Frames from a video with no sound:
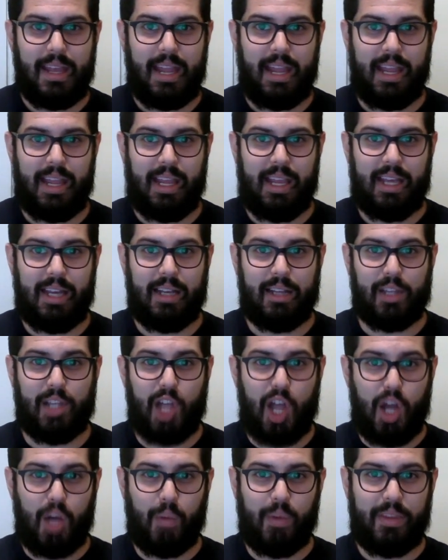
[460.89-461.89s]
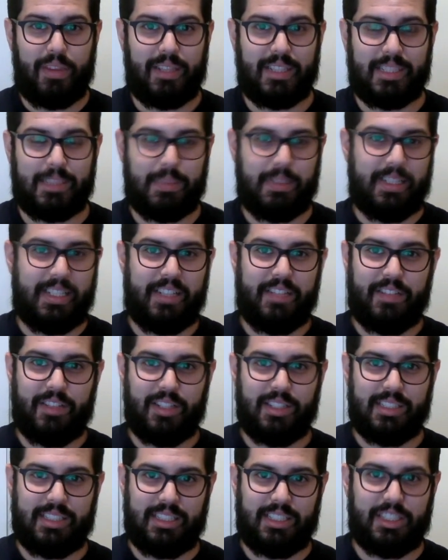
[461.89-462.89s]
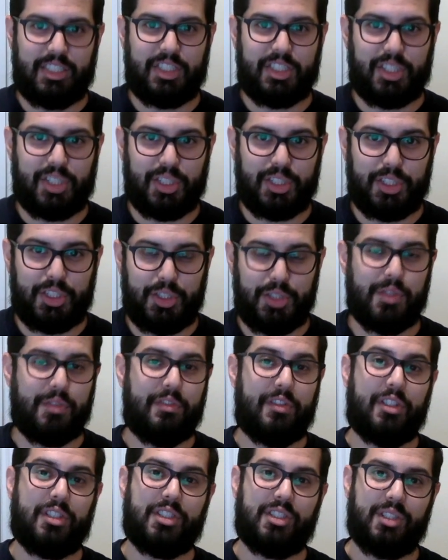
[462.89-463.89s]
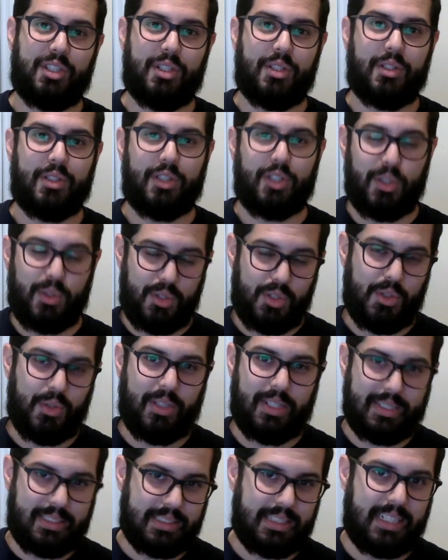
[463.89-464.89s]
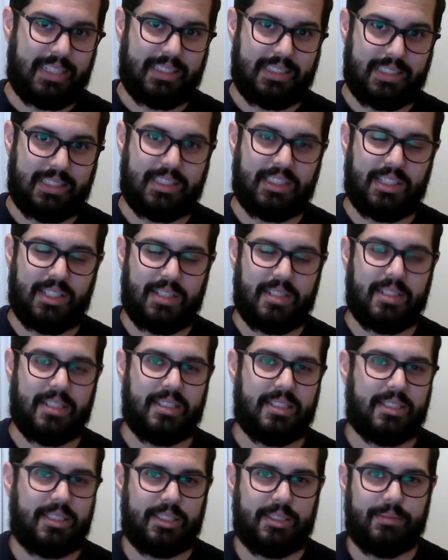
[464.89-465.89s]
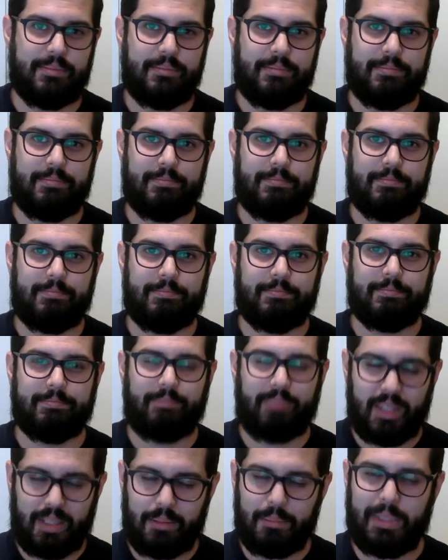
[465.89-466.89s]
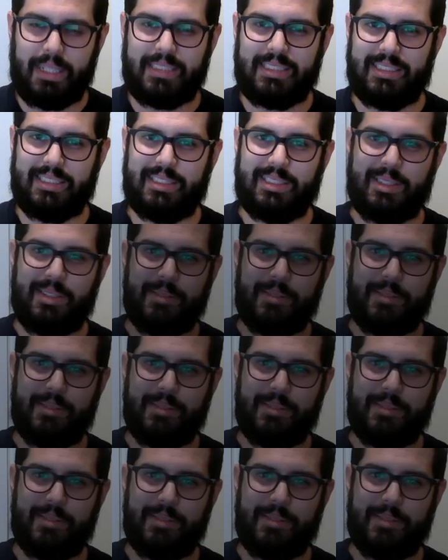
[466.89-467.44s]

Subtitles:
and along with us believers in the church universal, you too can taste his goodness. Blessings to